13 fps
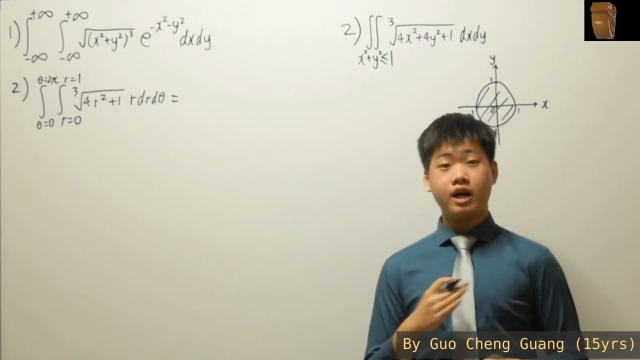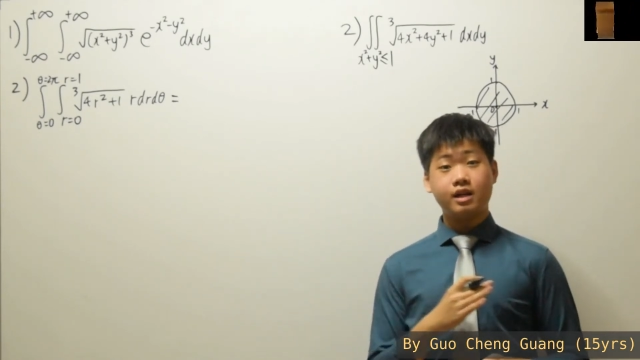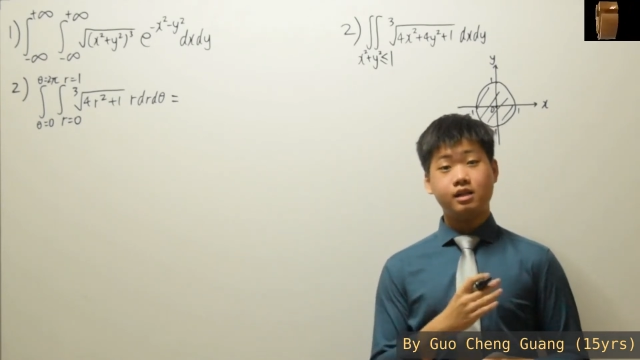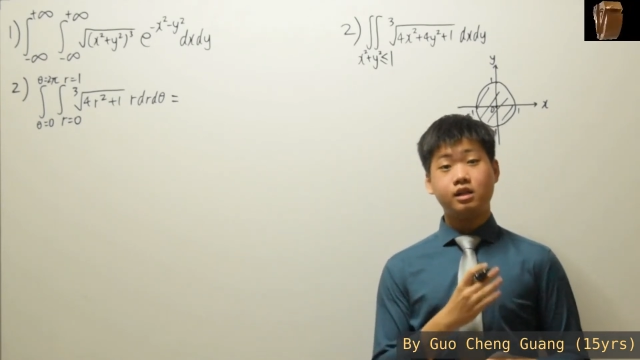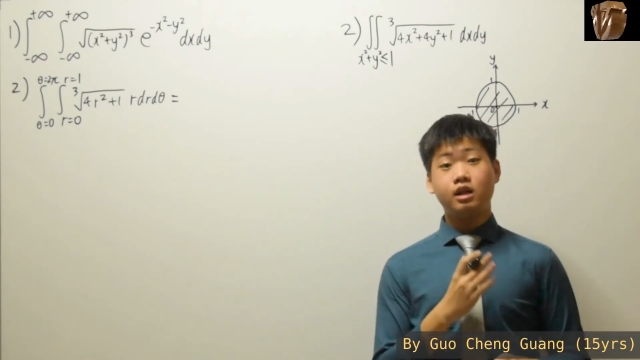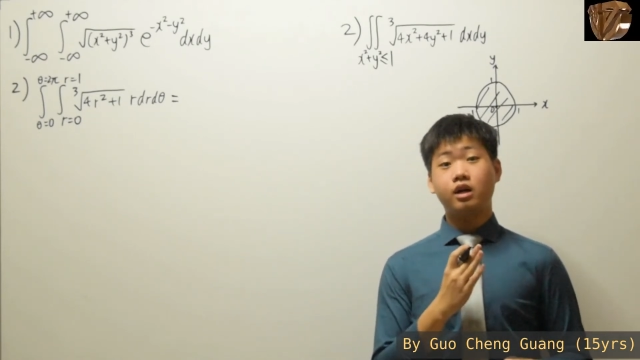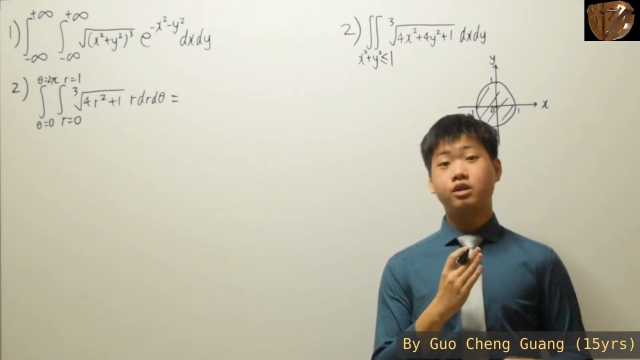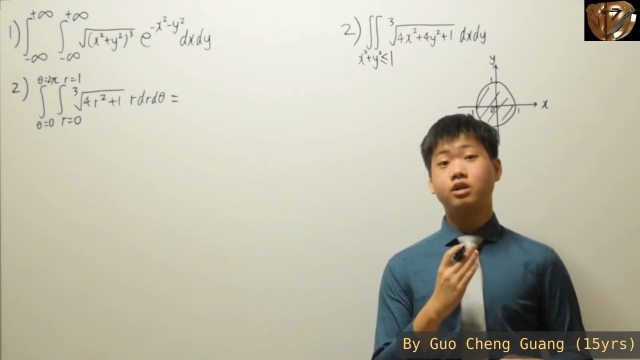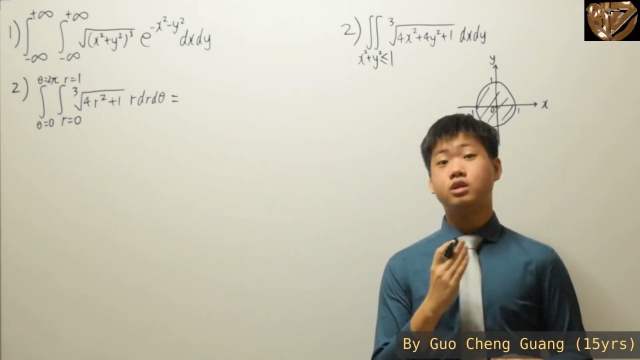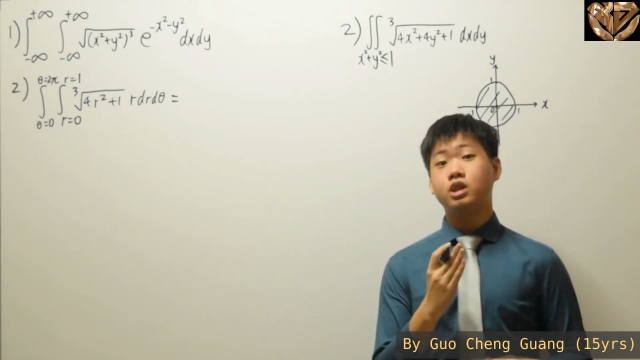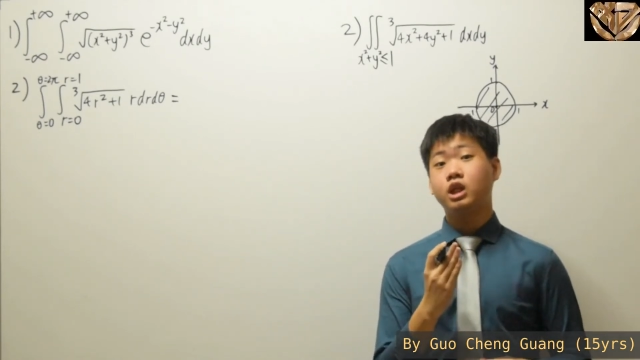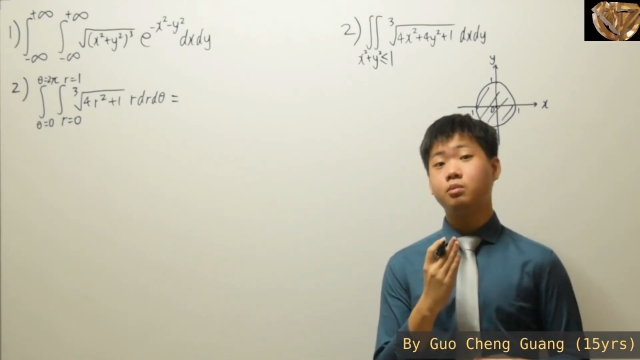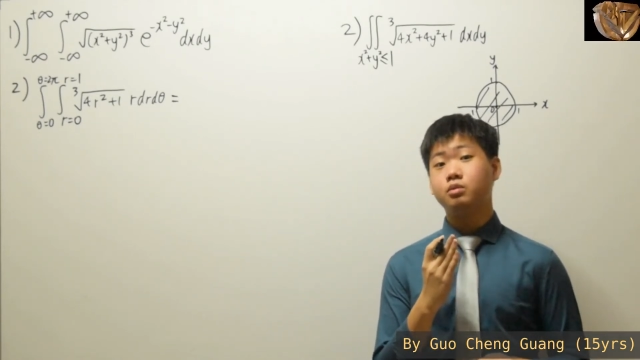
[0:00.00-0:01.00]
any other
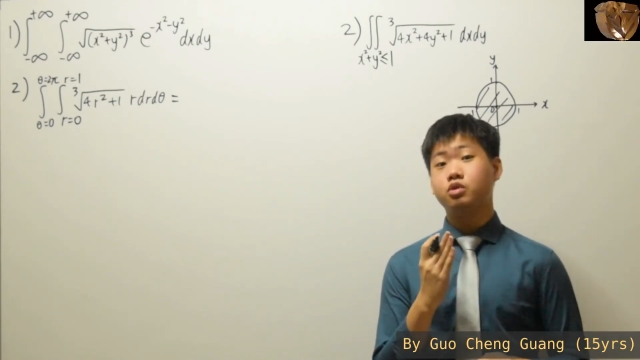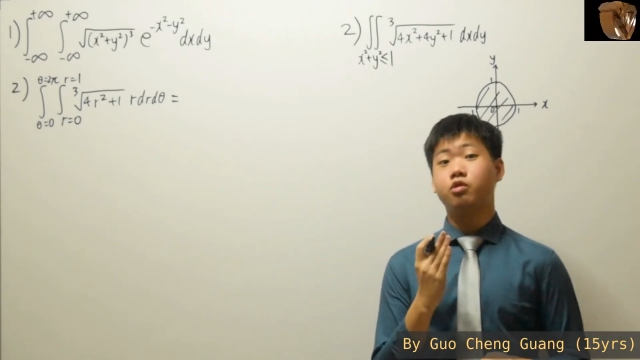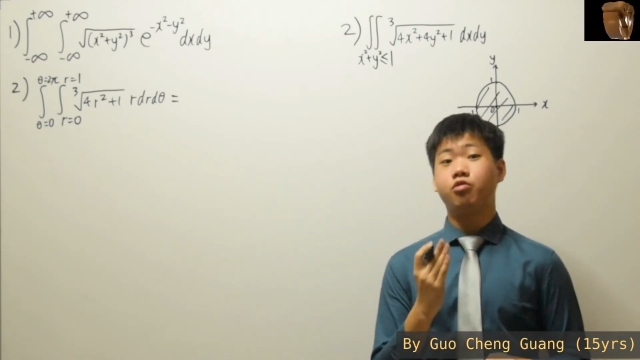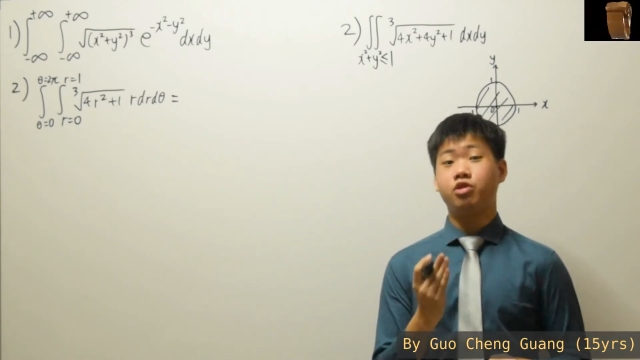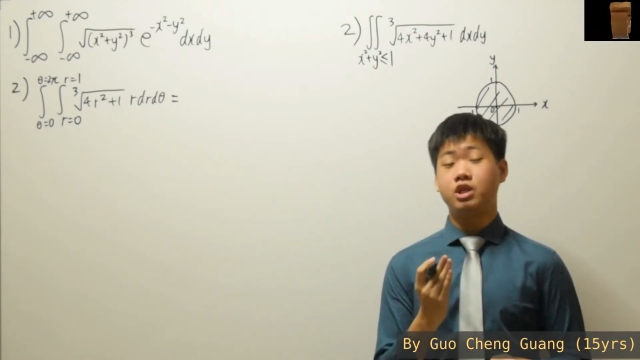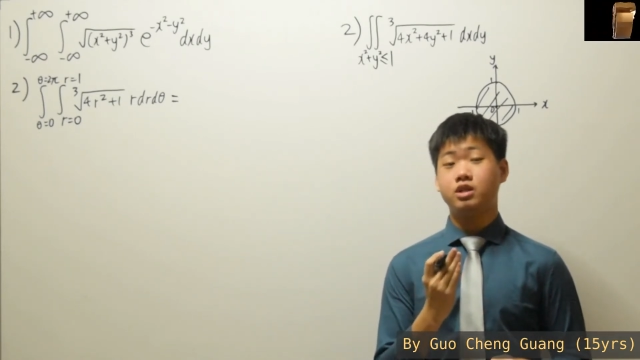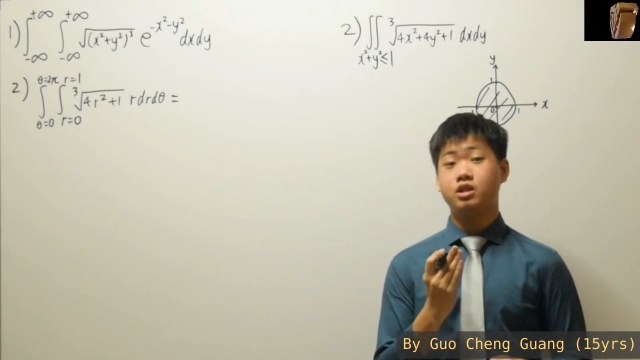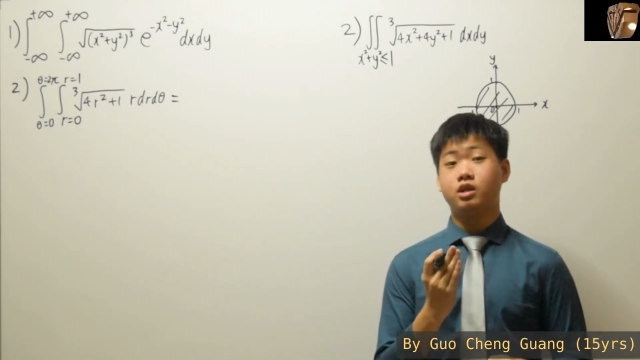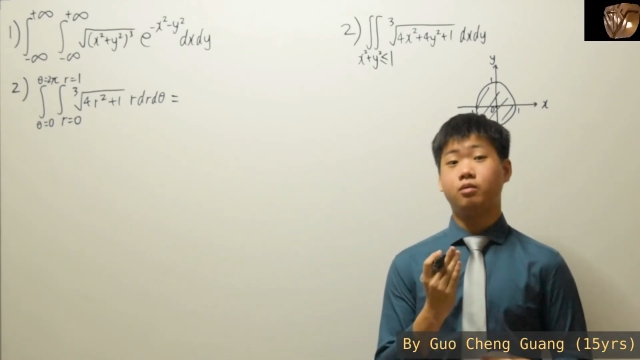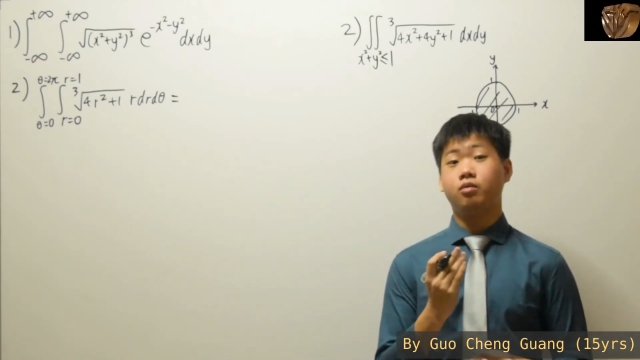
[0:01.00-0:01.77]
terms with theta,